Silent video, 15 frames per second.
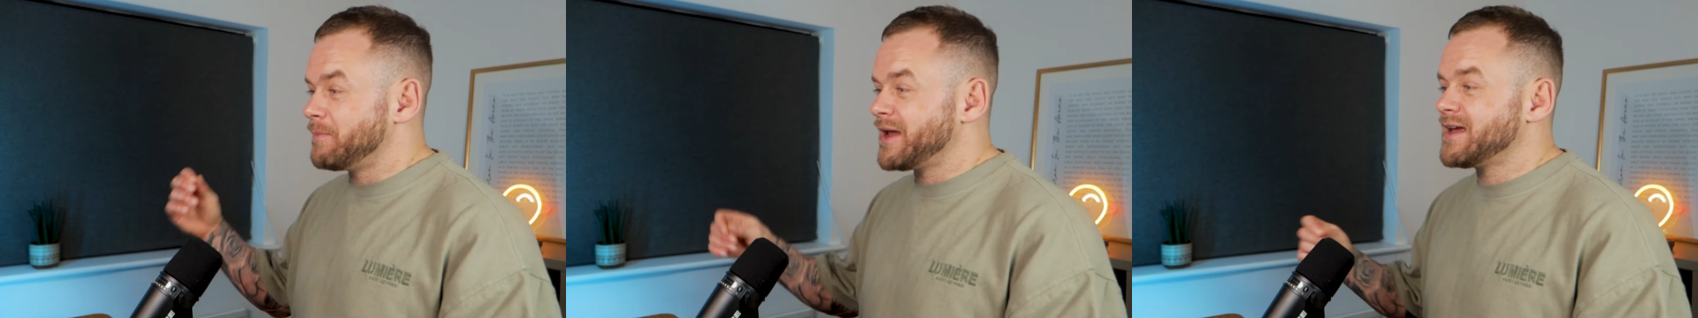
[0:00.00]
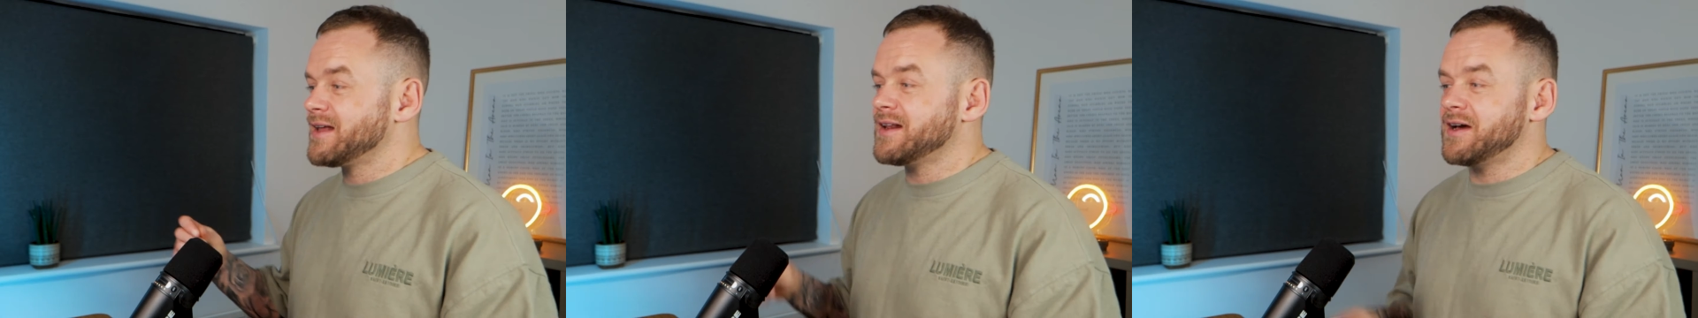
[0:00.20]

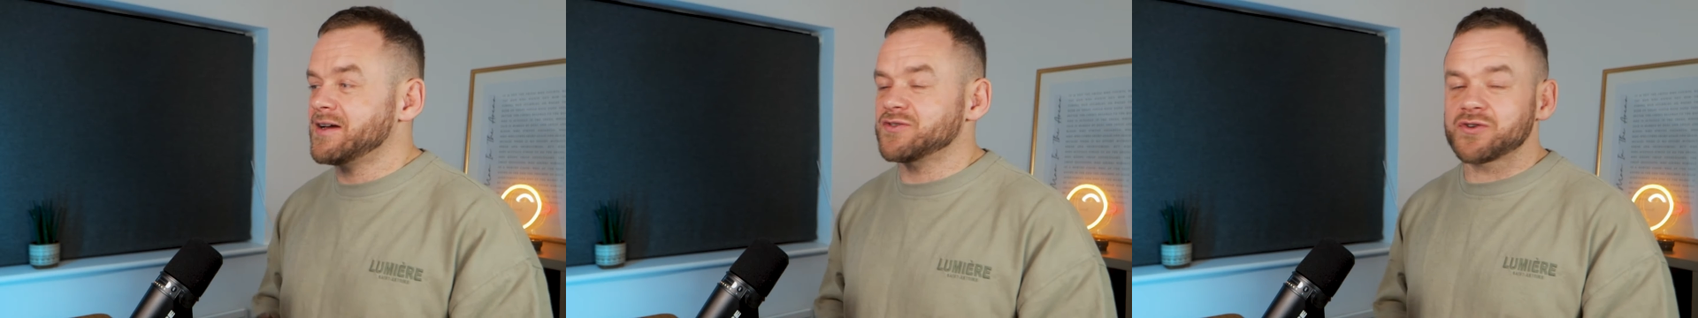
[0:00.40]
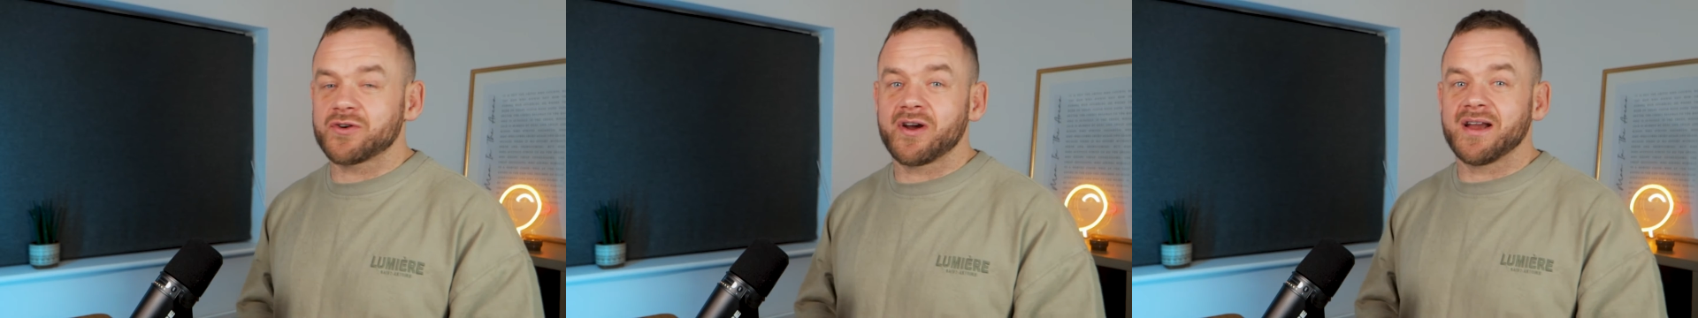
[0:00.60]
Making
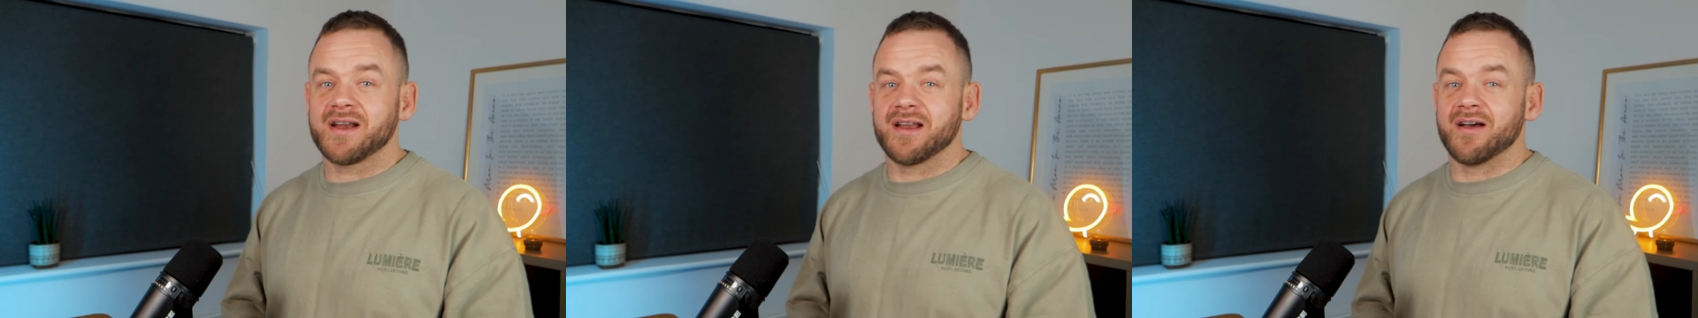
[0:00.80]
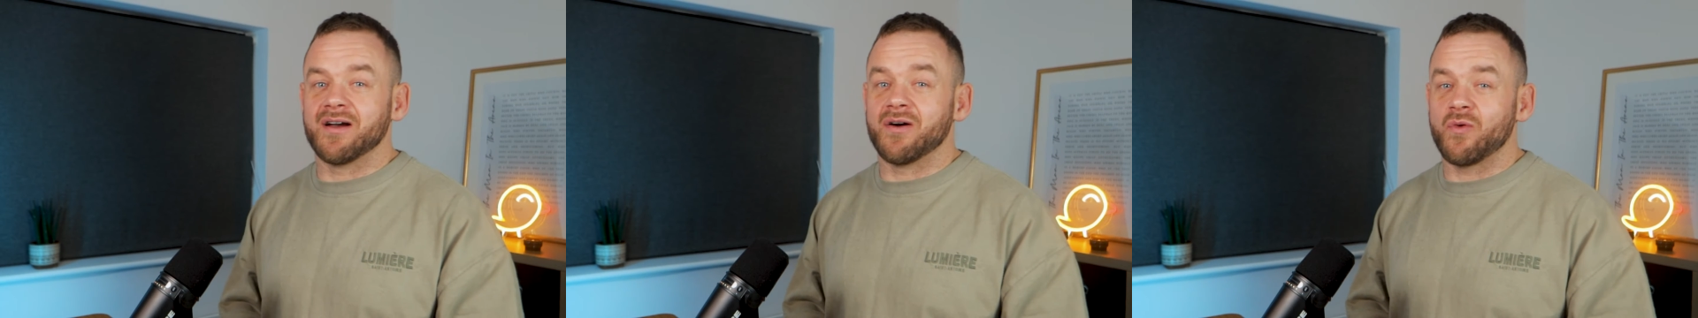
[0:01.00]
that
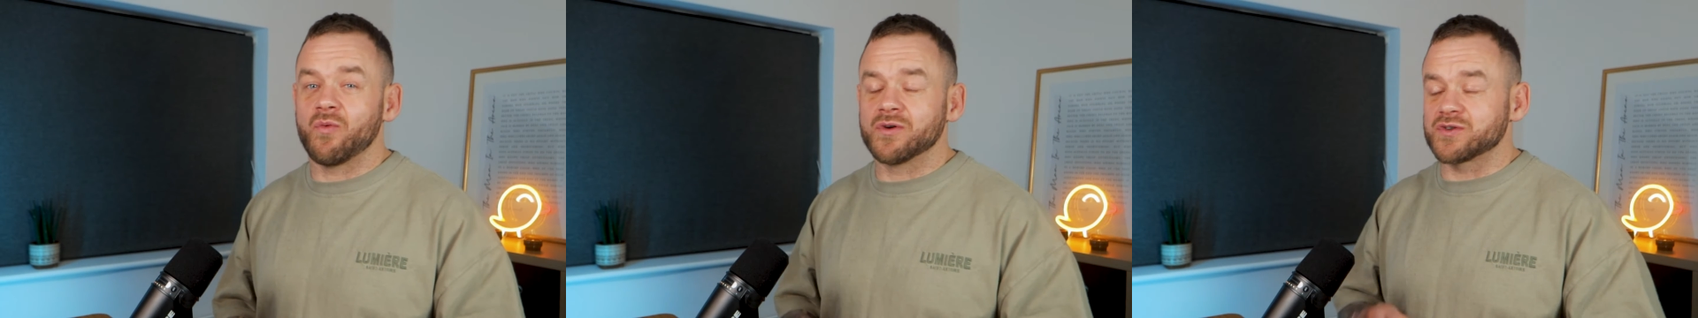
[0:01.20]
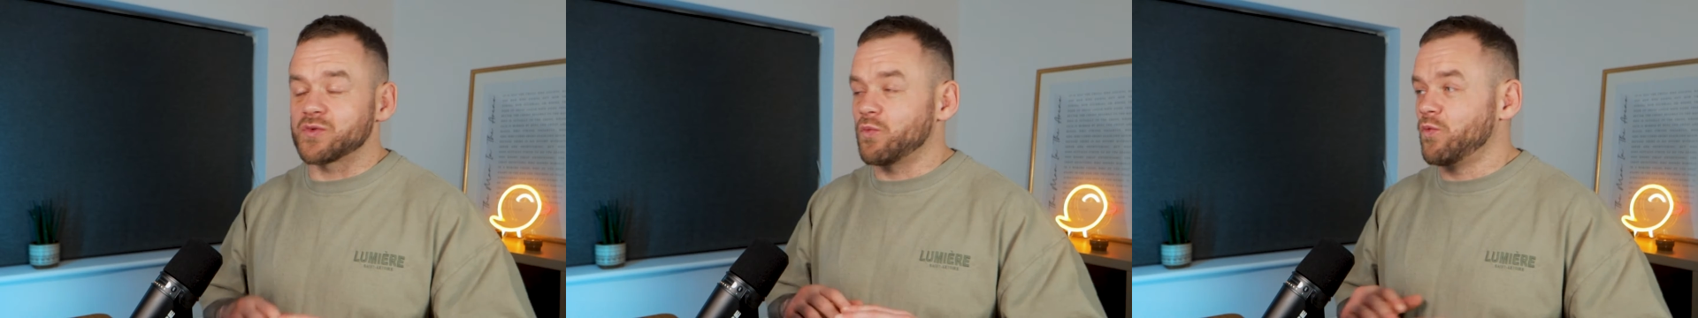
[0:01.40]
trailer
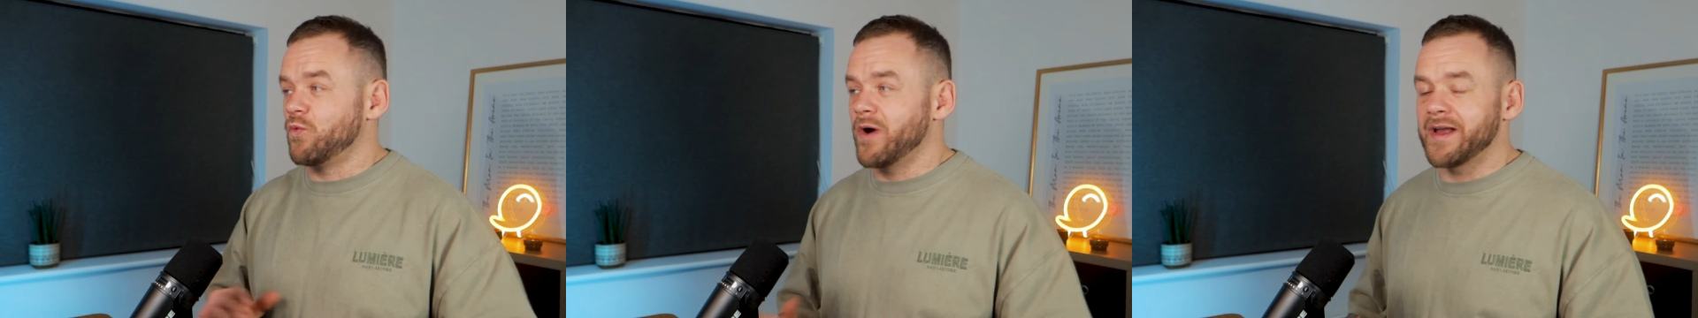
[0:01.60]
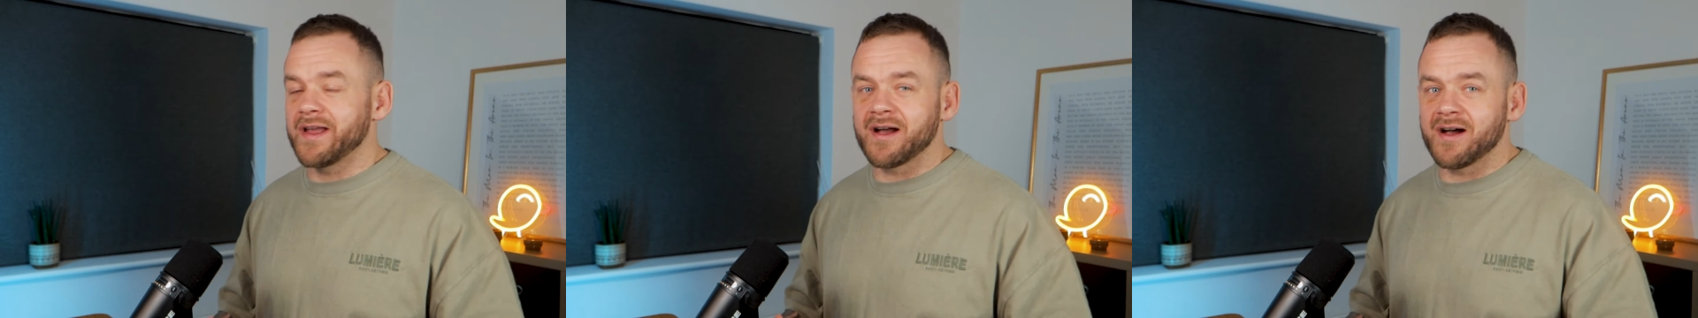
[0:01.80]
was way